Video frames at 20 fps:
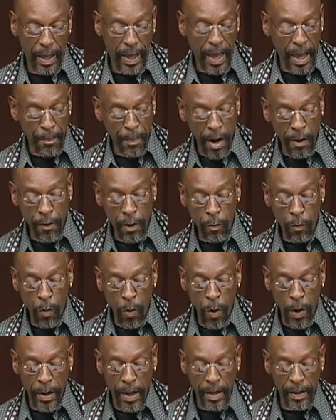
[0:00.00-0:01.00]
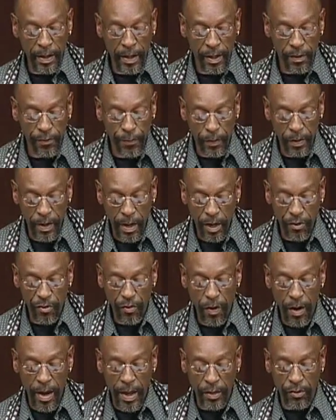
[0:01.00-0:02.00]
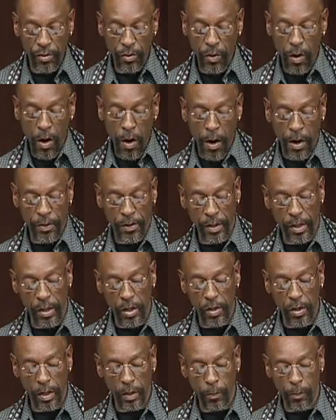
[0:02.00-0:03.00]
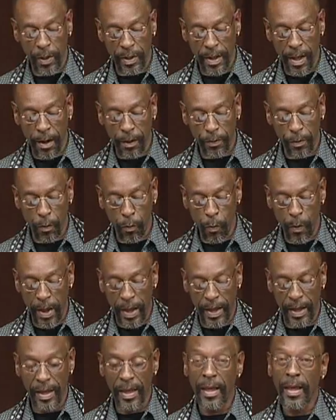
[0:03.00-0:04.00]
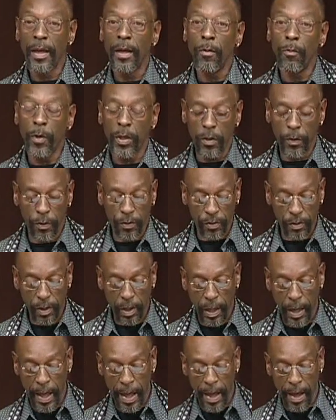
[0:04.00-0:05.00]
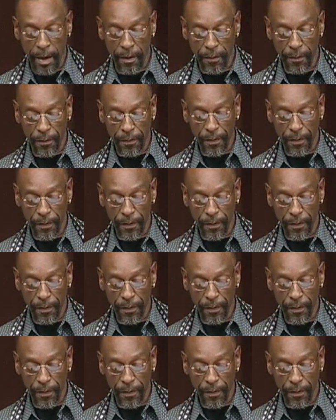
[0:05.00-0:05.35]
and my reward, I guess, for not trying too hard to cook without the way we used to laugh.